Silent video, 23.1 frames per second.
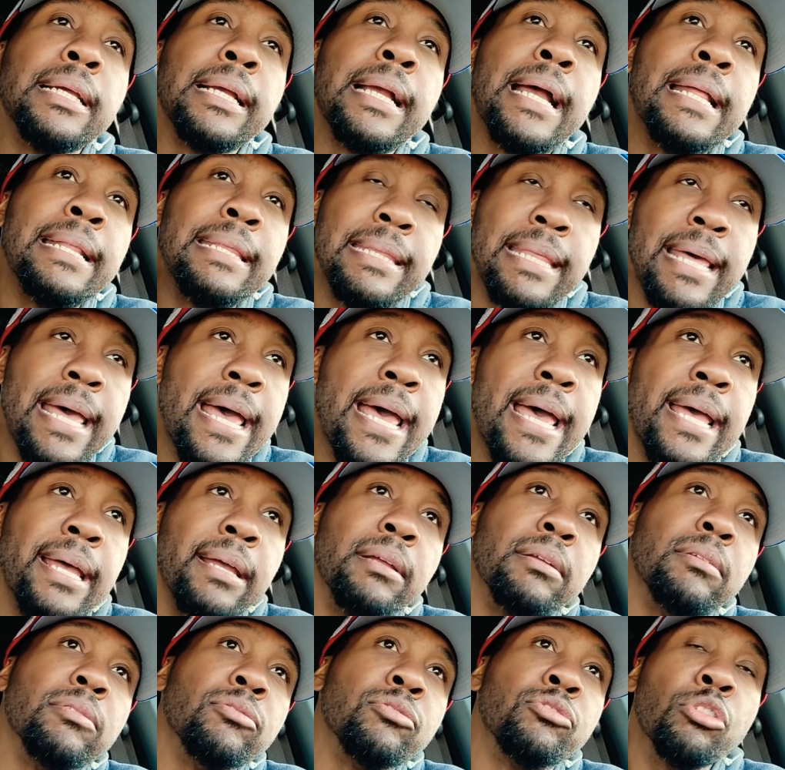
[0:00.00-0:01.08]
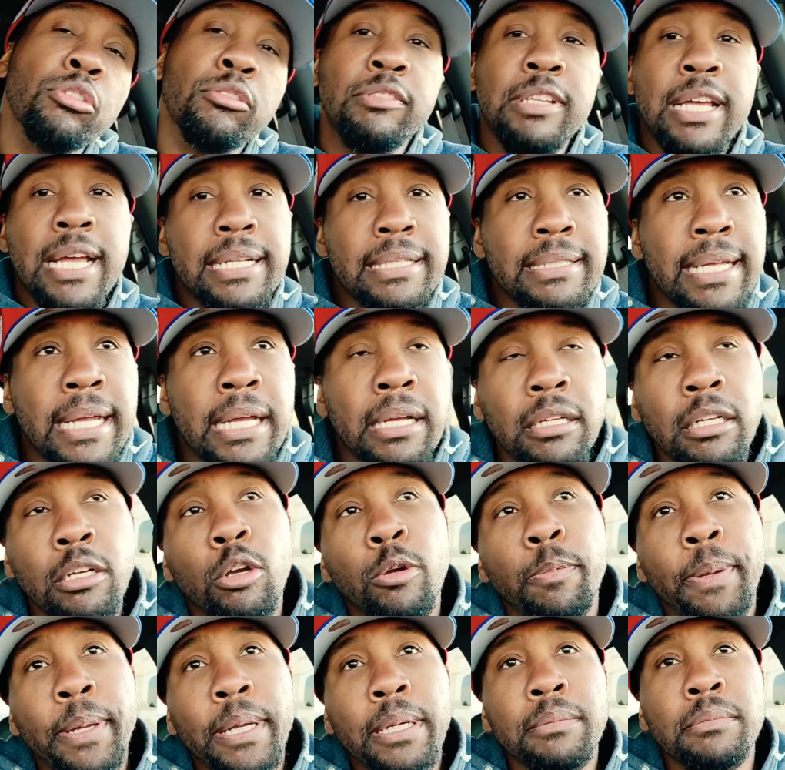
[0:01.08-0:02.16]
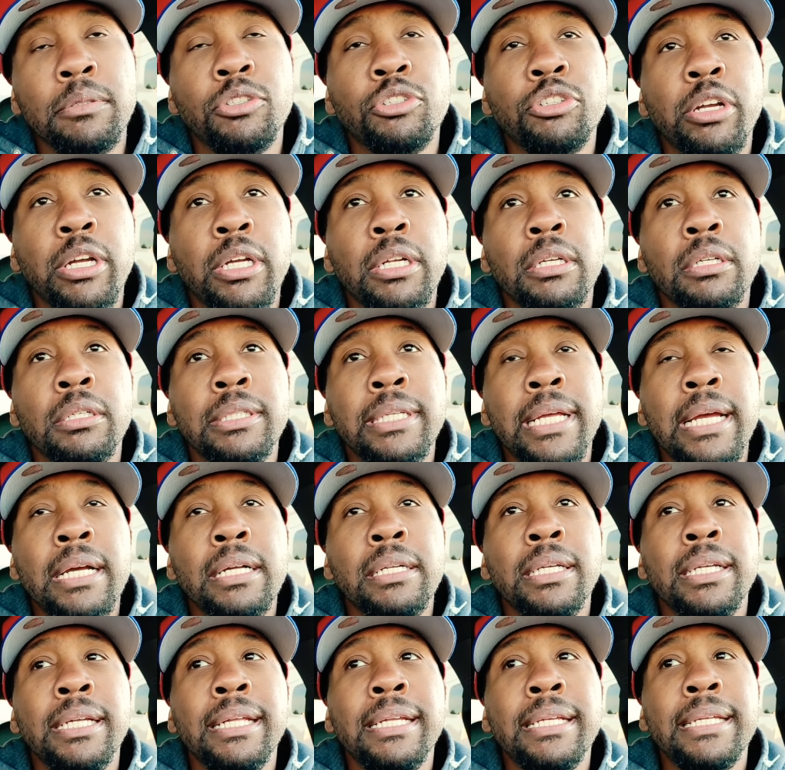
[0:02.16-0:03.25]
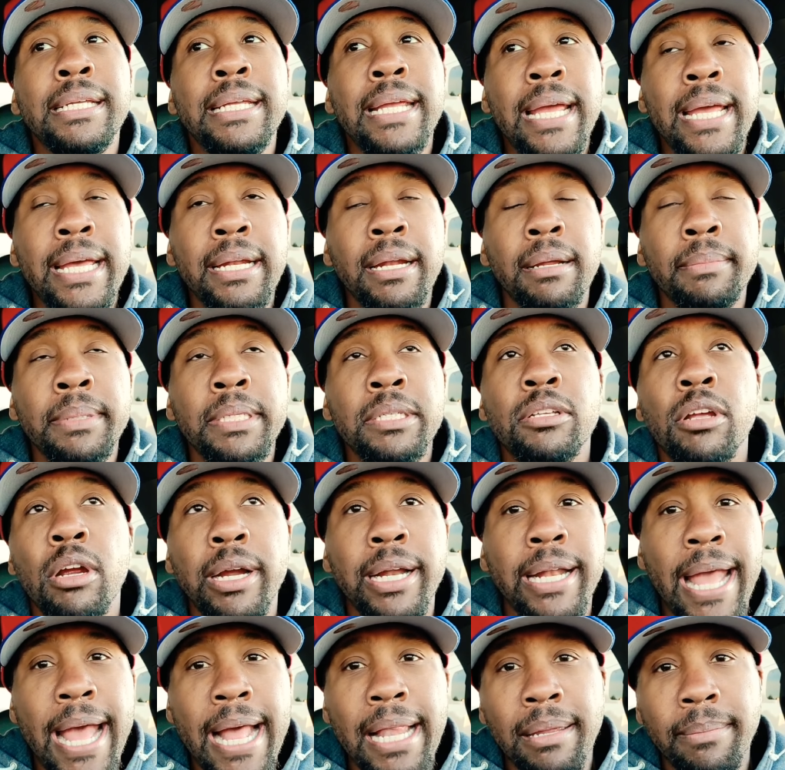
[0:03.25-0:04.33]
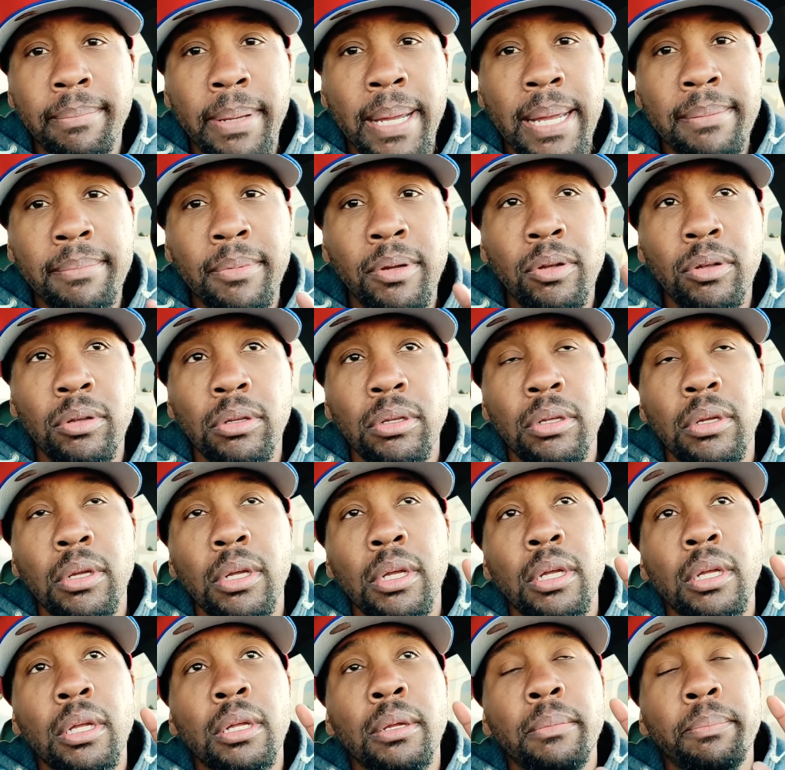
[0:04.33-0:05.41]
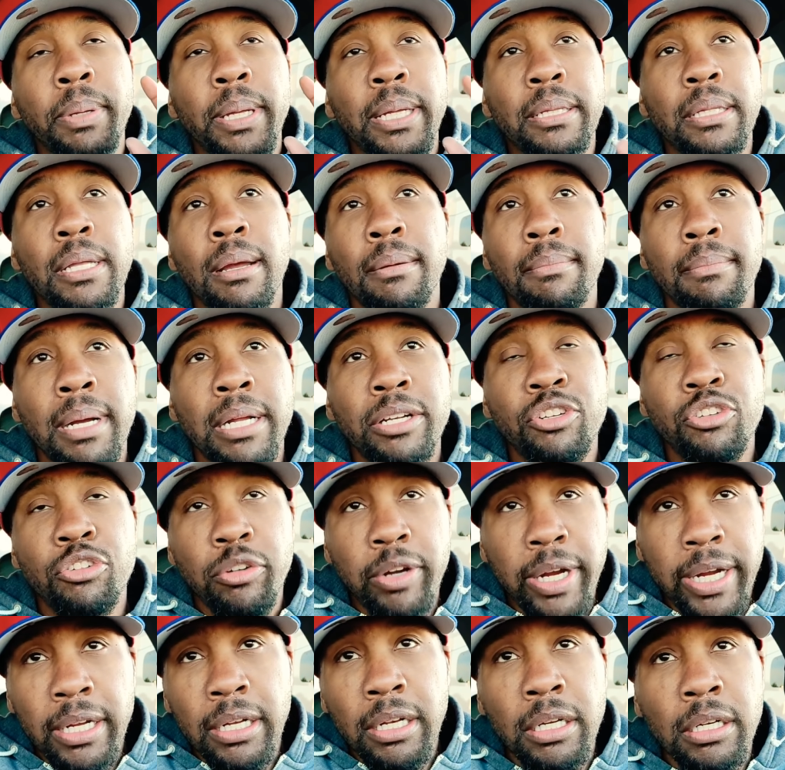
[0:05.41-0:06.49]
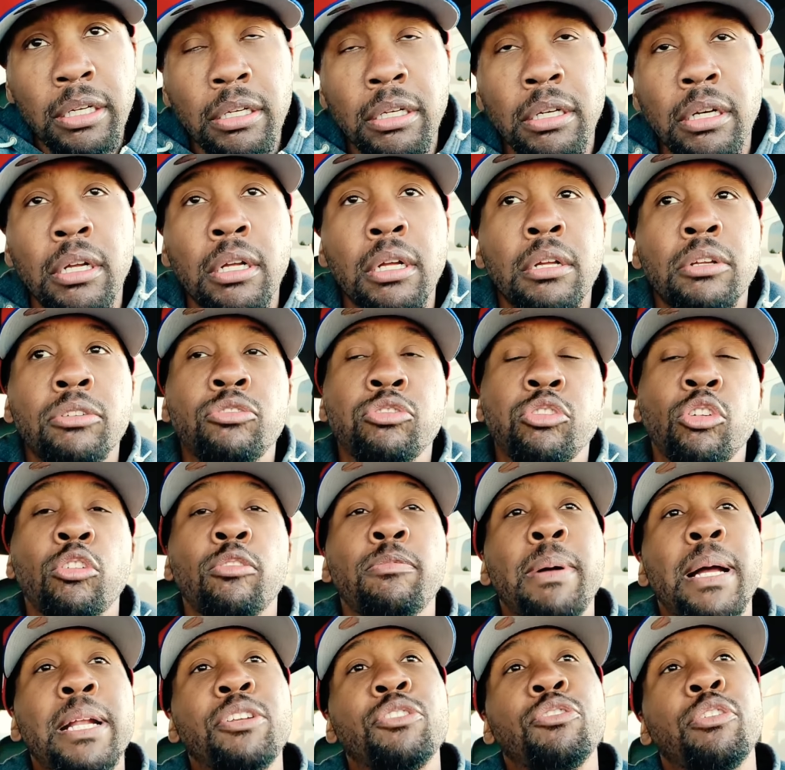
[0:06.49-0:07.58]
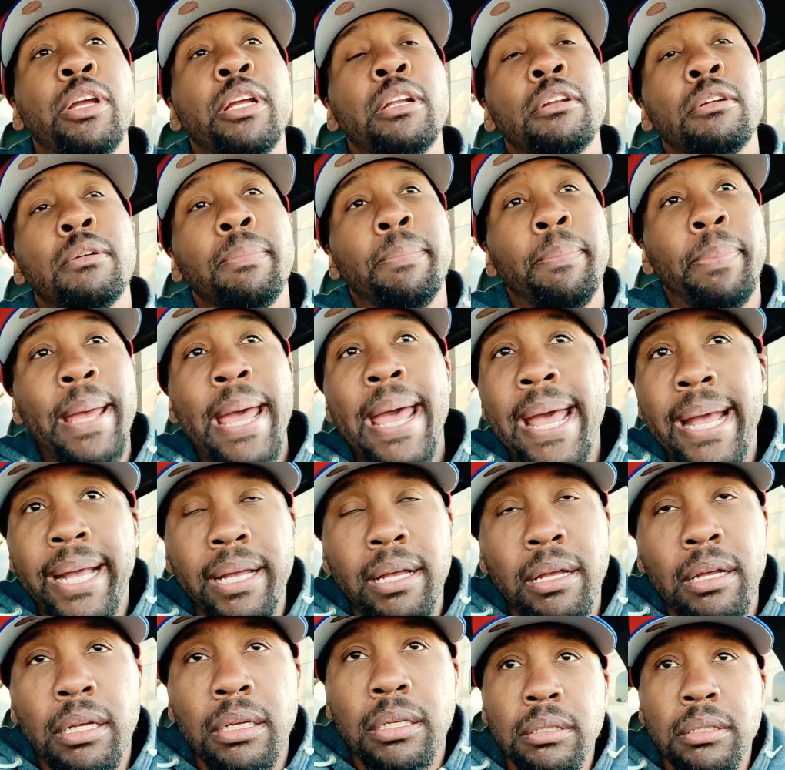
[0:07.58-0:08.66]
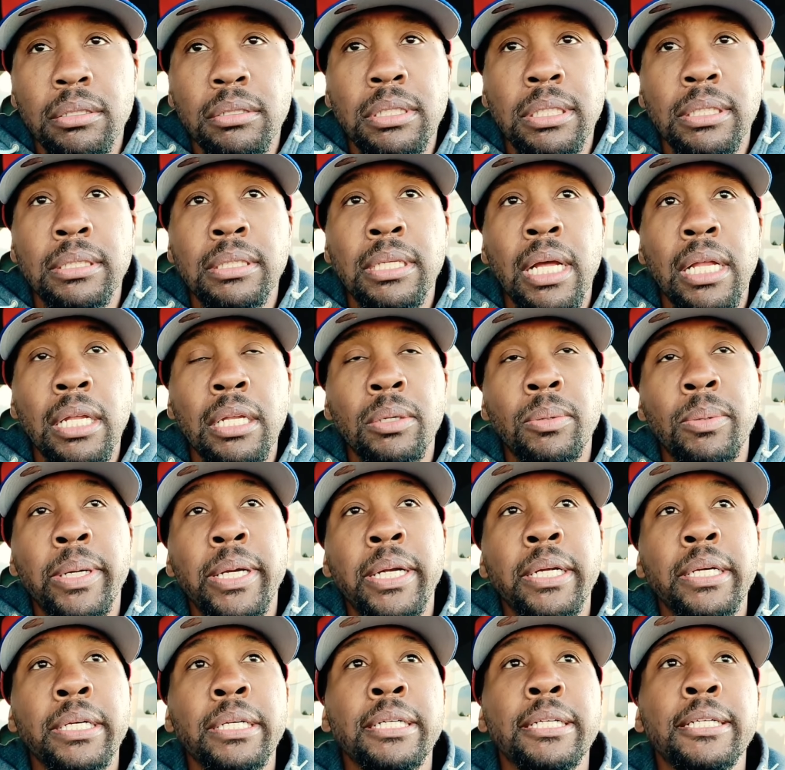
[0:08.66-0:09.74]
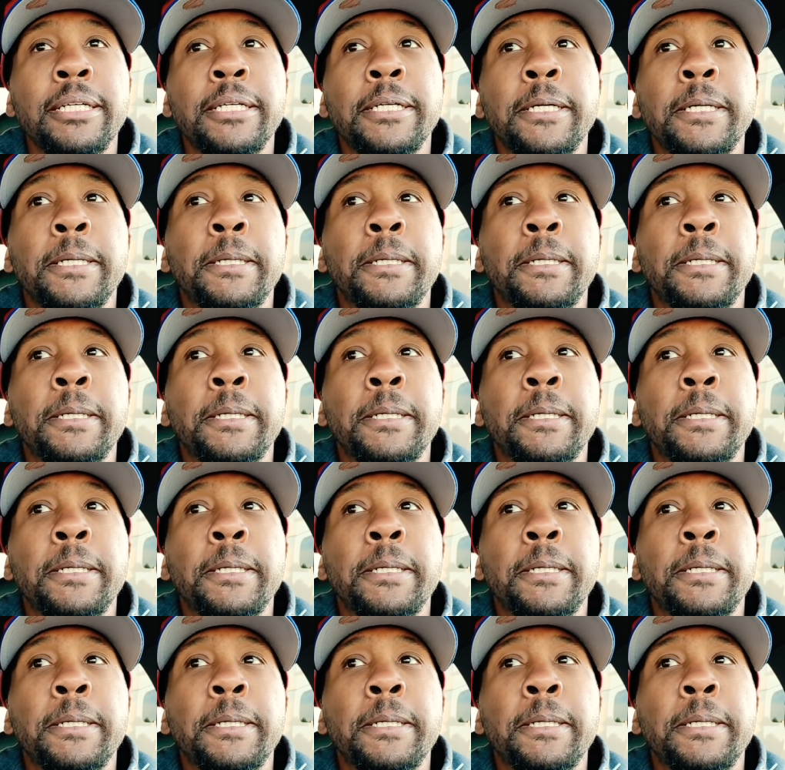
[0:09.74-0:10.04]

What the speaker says: got that, drove that down to go pick up the trailer down in Alabama. Picked up my trailer, drove my trailer back to Delaware.